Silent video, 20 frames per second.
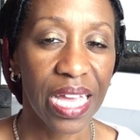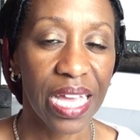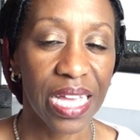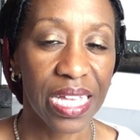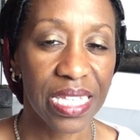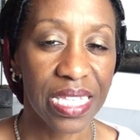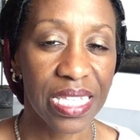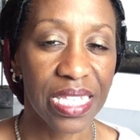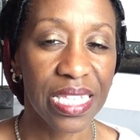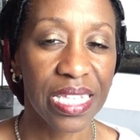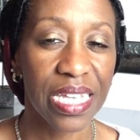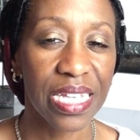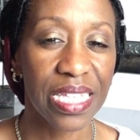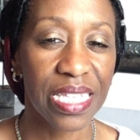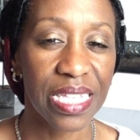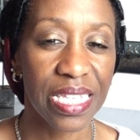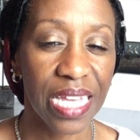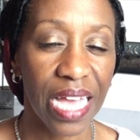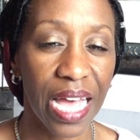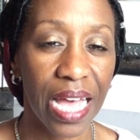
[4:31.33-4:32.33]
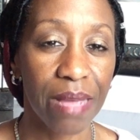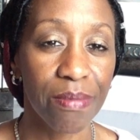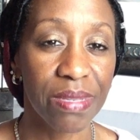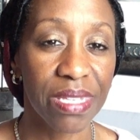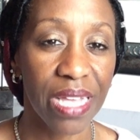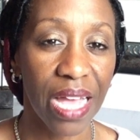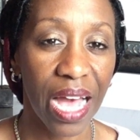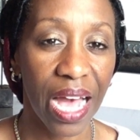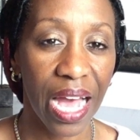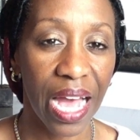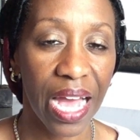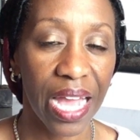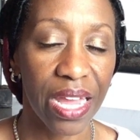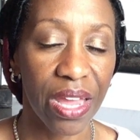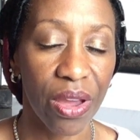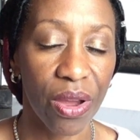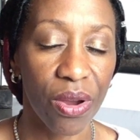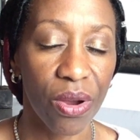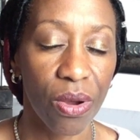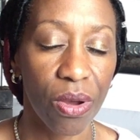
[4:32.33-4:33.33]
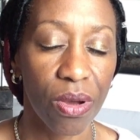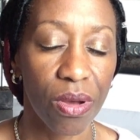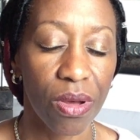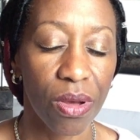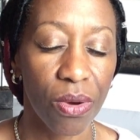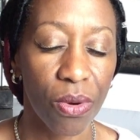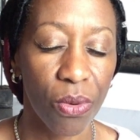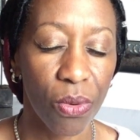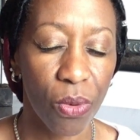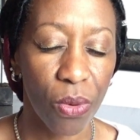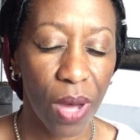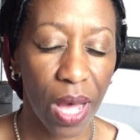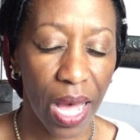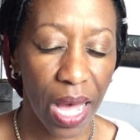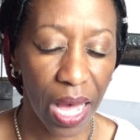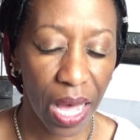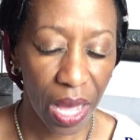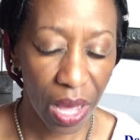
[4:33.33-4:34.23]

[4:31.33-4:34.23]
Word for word: is six times higher. Wow.